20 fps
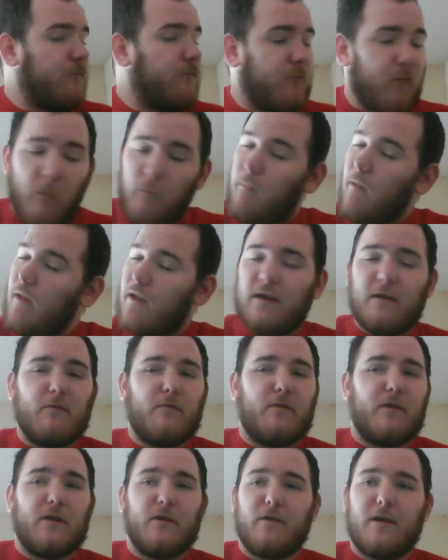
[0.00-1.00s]
The big
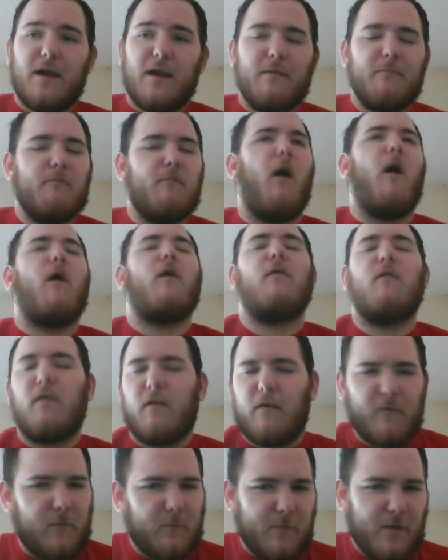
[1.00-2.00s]
humor you get, Malcolm
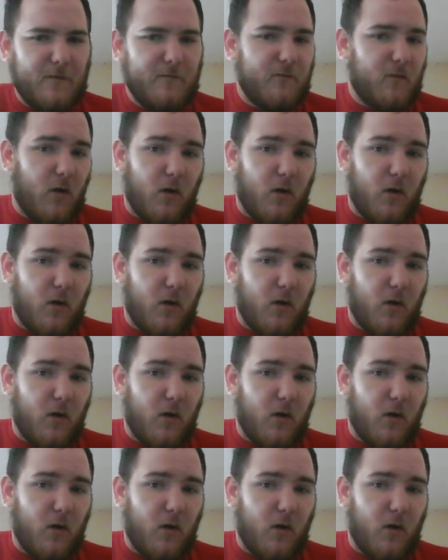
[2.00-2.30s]
Gunner Fifth,